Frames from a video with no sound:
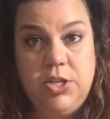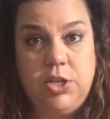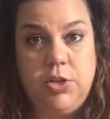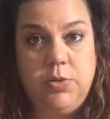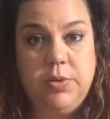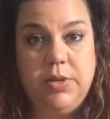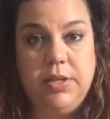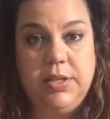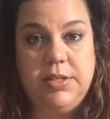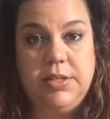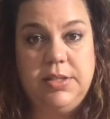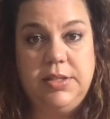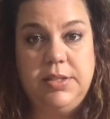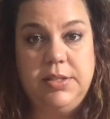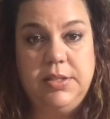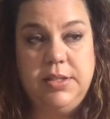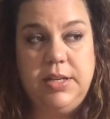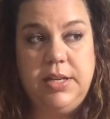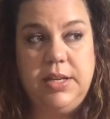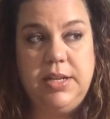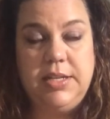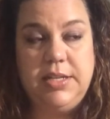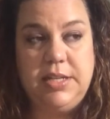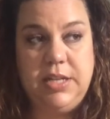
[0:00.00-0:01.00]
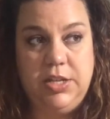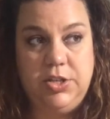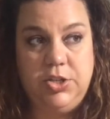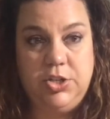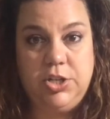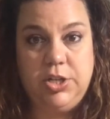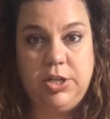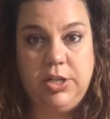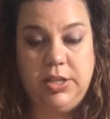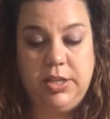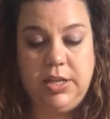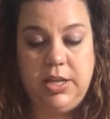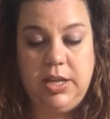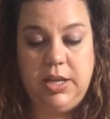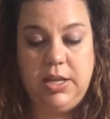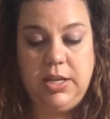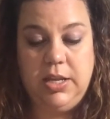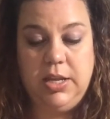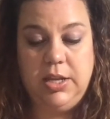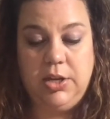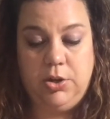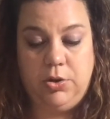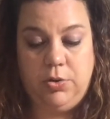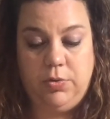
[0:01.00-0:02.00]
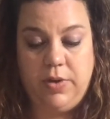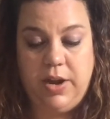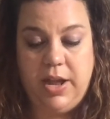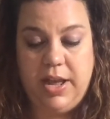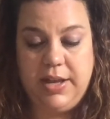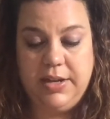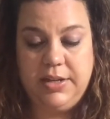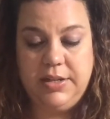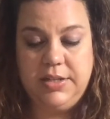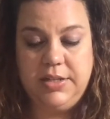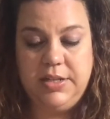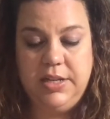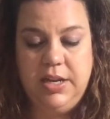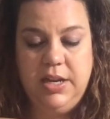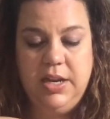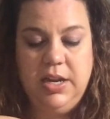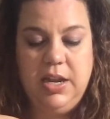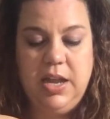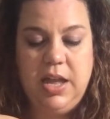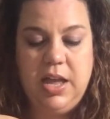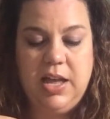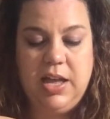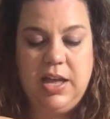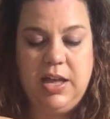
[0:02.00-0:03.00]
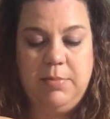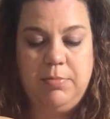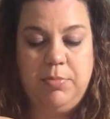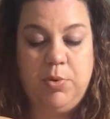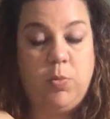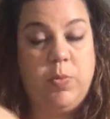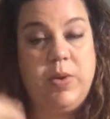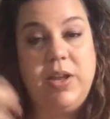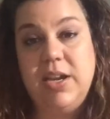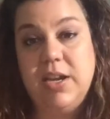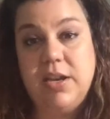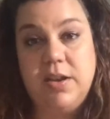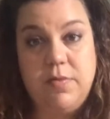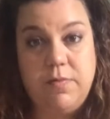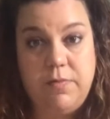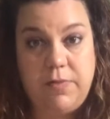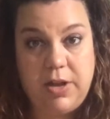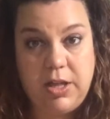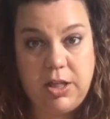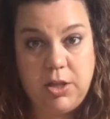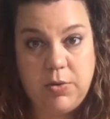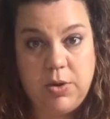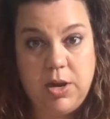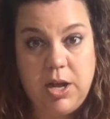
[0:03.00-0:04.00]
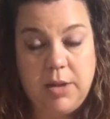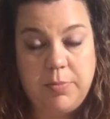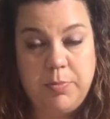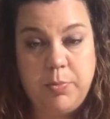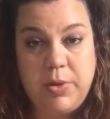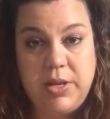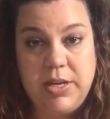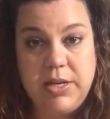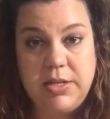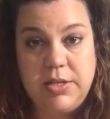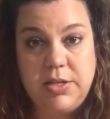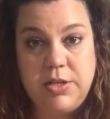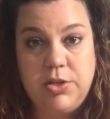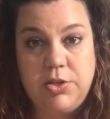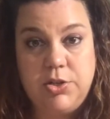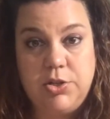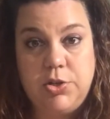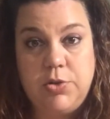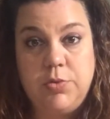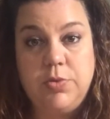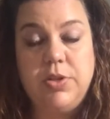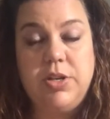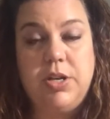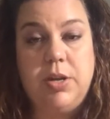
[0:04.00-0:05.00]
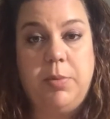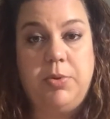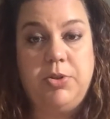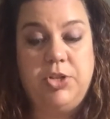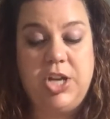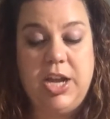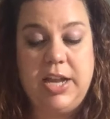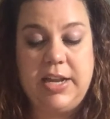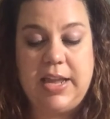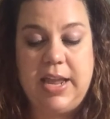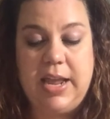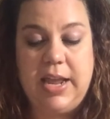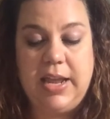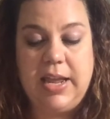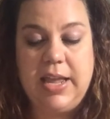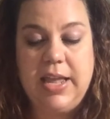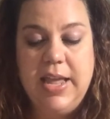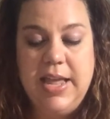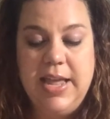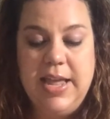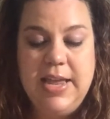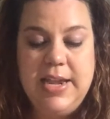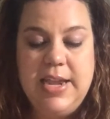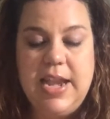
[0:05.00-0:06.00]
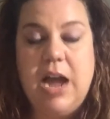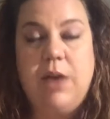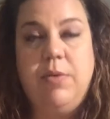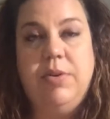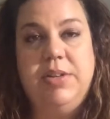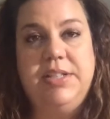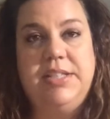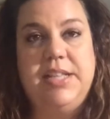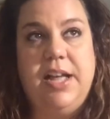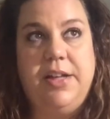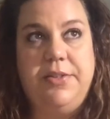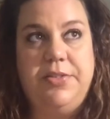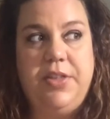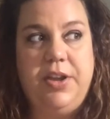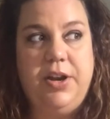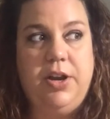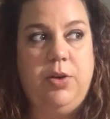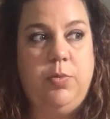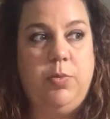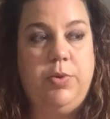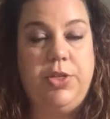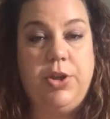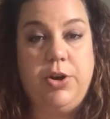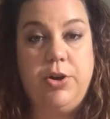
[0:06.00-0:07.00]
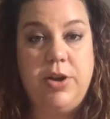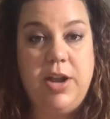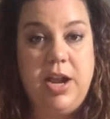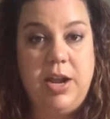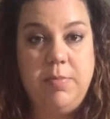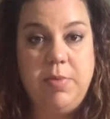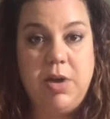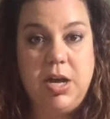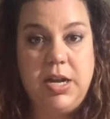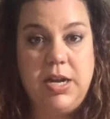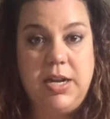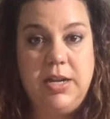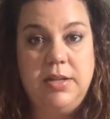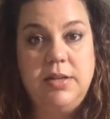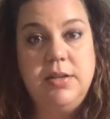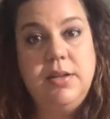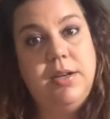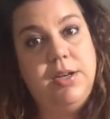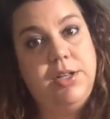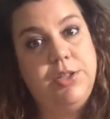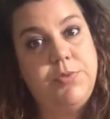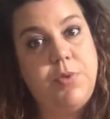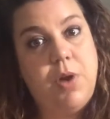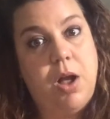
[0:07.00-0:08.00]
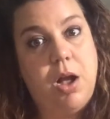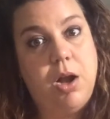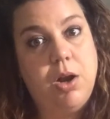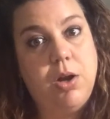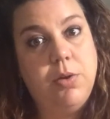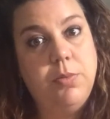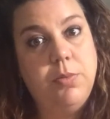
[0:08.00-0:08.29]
us intentionally incorrect, but we didn't follow up, we didn't do the double checking. Now it's out there with our name on it, and it's wrong.